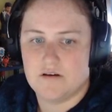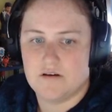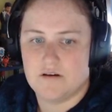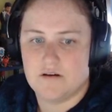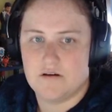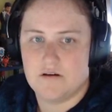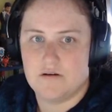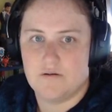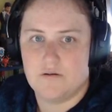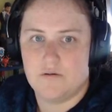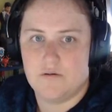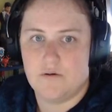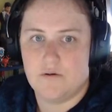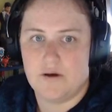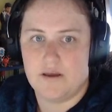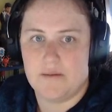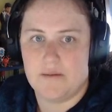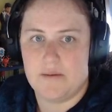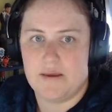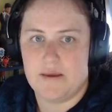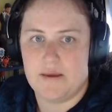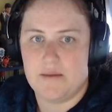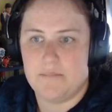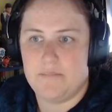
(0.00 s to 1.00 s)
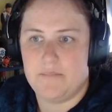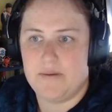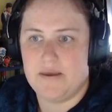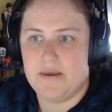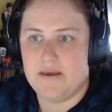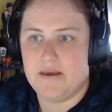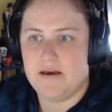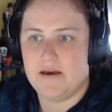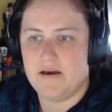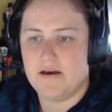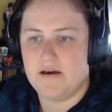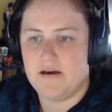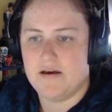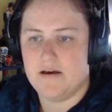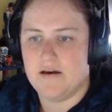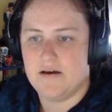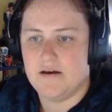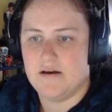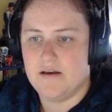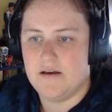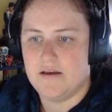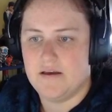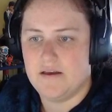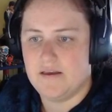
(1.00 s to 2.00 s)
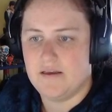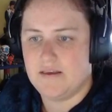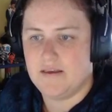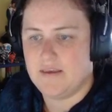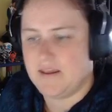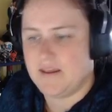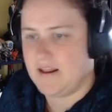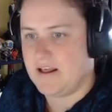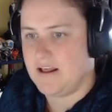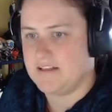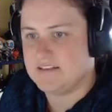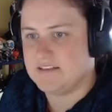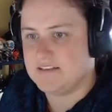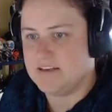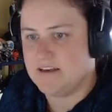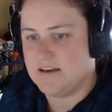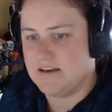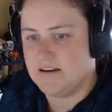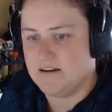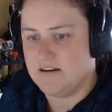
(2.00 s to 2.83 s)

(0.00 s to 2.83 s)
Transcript: Oh, I can make it bigger. Get out of town.